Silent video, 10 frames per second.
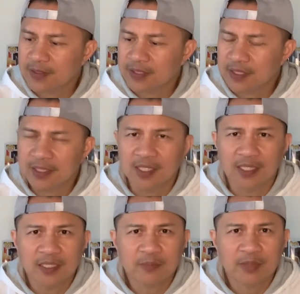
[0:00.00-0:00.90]
getting a
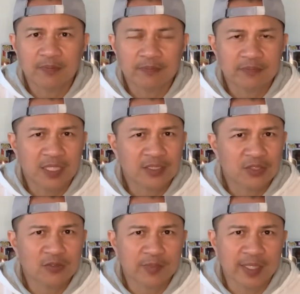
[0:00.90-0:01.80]
little bit, not
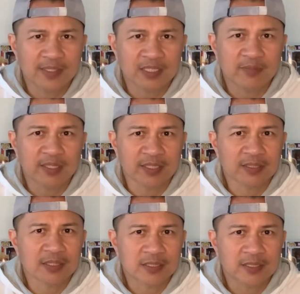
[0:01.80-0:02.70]
too pricey, but
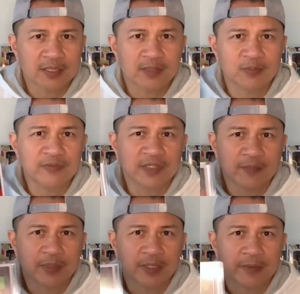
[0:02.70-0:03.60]
it's moving
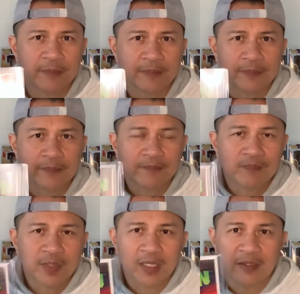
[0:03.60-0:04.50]
up there.
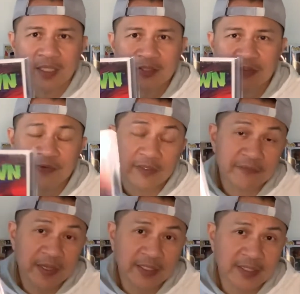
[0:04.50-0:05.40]
All right, so if you can
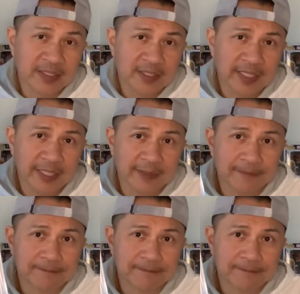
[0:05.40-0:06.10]
find it, just get it.